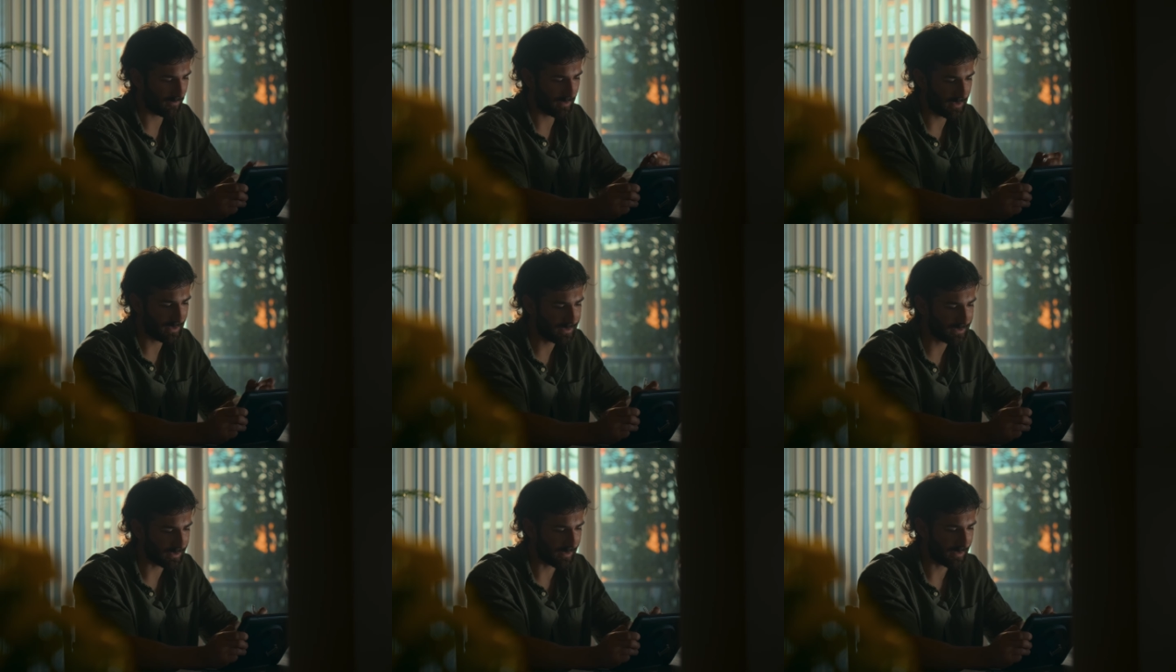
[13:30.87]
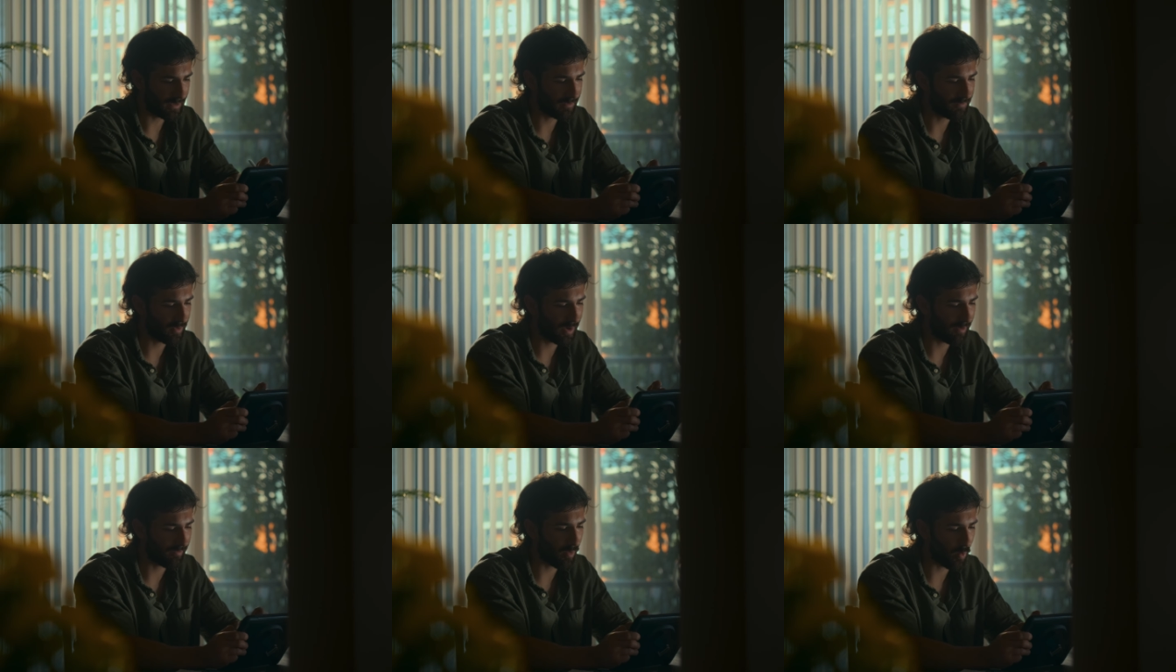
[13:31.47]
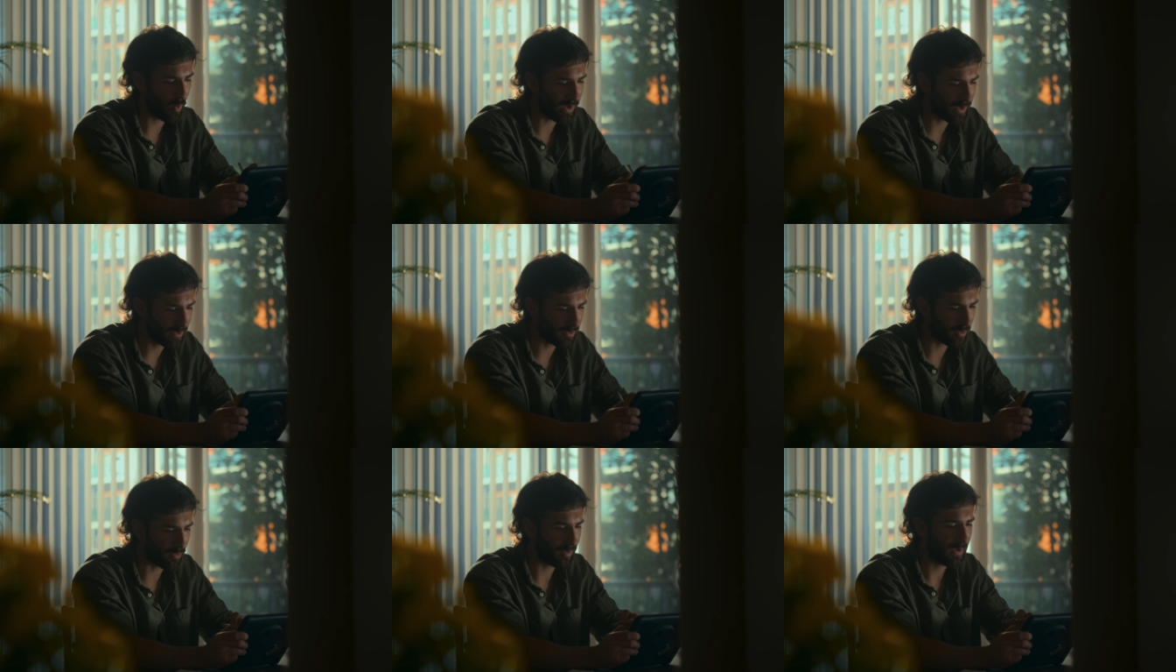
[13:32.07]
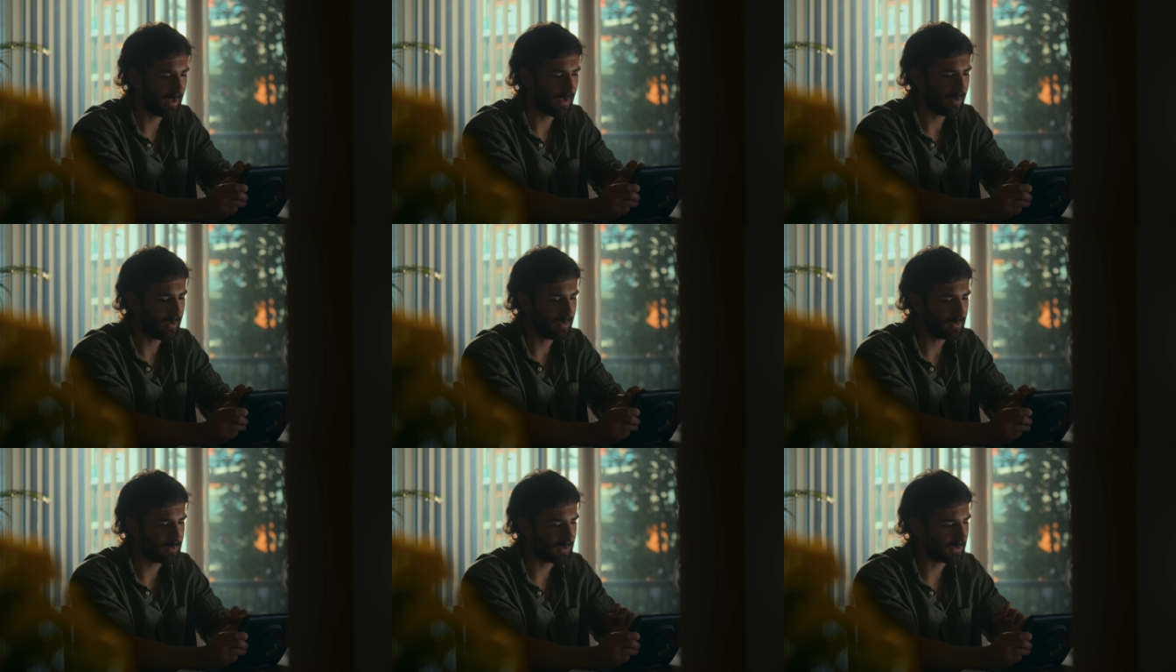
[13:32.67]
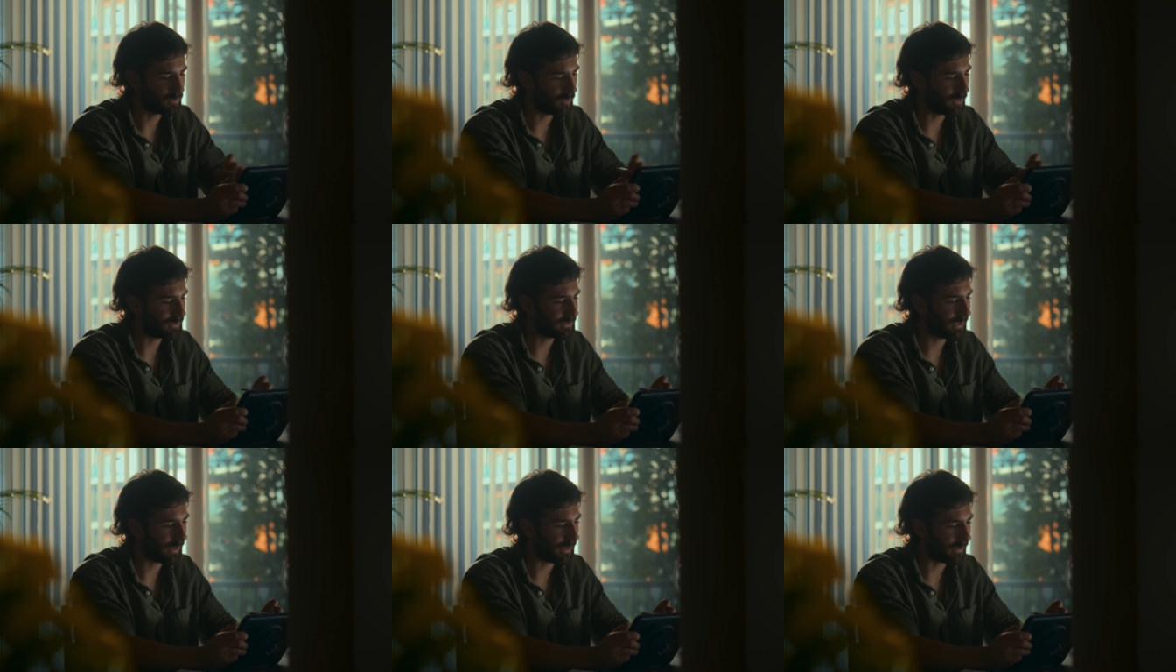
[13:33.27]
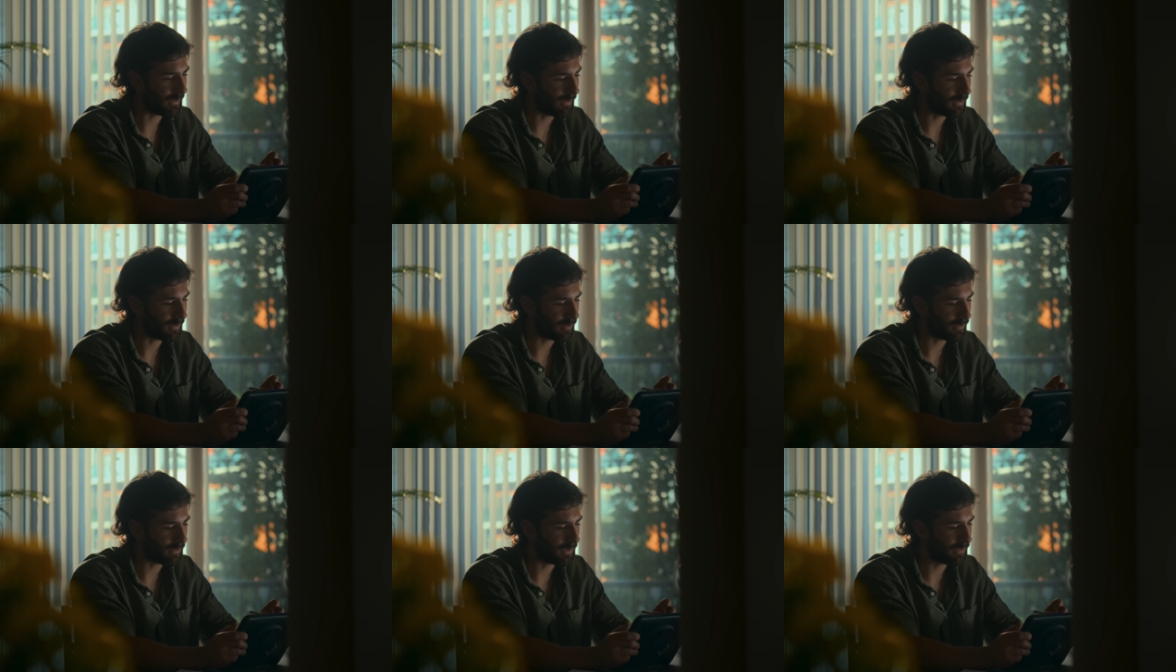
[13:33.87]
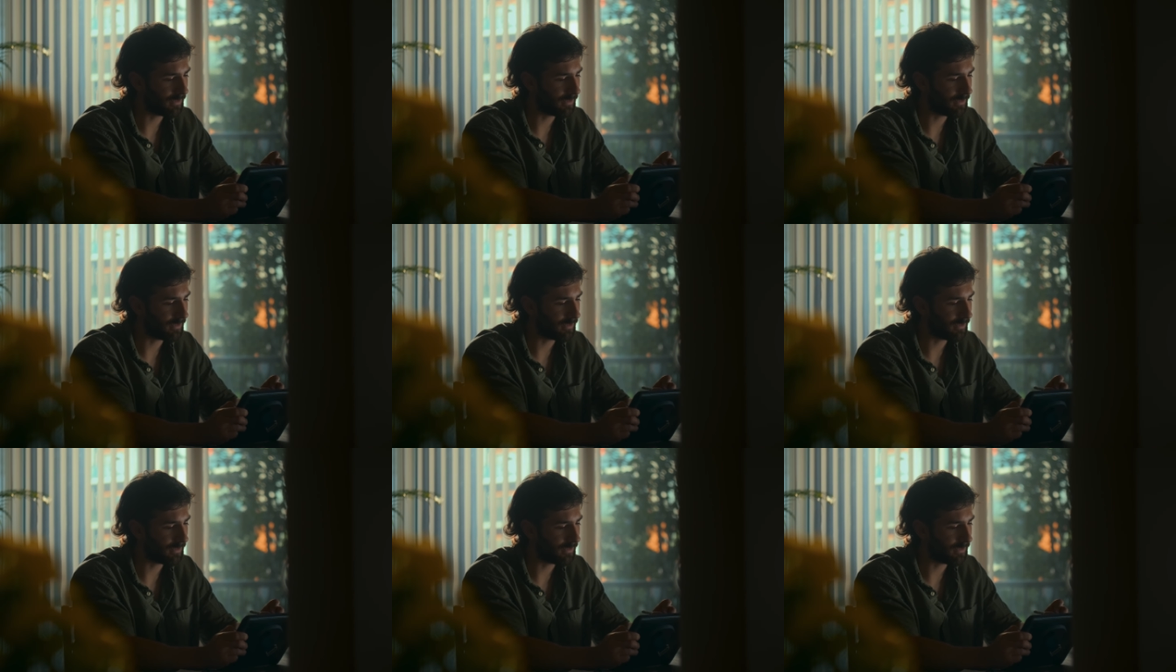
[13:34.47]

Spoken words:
Easy. If we have a window, just 1 second, I clean